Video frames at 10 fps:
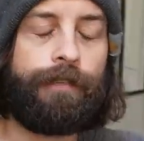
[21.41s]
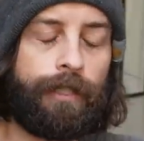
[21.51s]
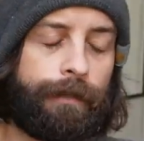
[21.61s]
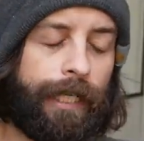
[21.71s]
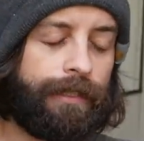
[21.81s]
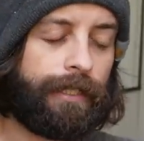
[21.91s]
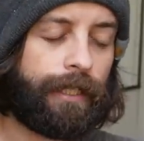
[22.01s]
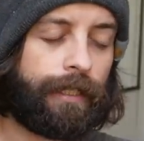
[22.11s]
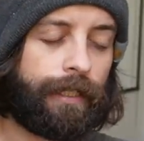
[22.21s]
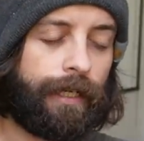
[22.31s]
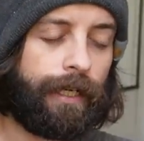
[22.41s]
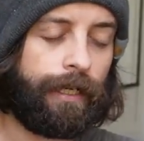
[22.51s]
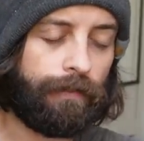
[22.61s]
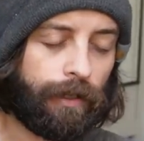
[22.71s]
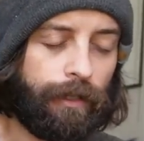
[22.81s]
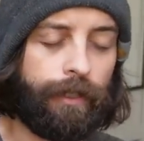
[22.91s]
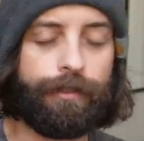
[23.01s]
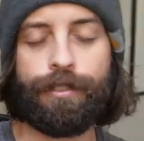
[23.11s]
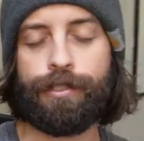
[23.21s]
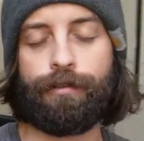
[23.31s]
Philip K. Dick, I have
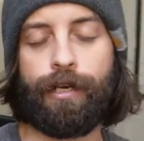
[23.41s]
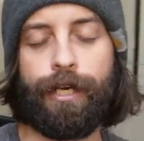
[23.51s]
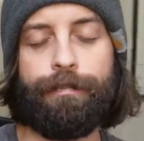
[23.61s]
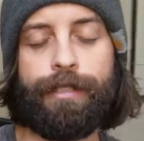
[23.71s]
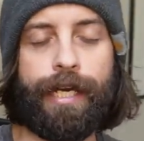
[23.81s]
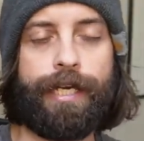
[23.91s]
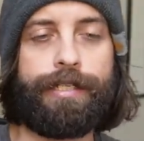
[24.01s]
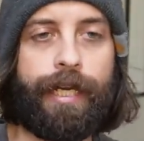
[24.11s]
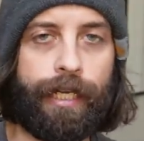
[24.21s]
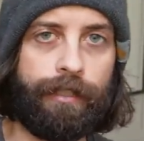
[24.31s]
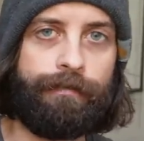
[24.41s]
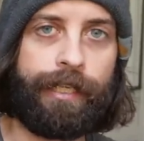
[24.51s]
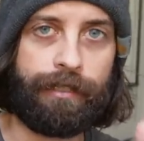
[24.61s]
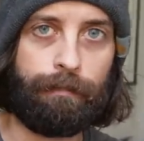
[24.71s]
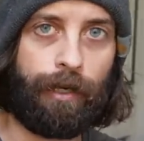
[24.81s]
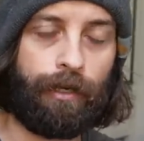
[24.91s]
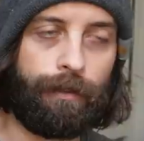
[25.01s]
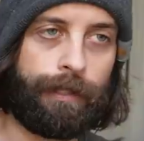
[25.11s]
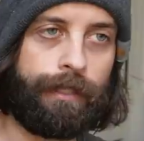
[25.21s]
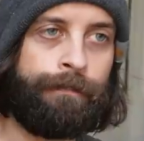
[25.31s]
heard described as elevated pulp,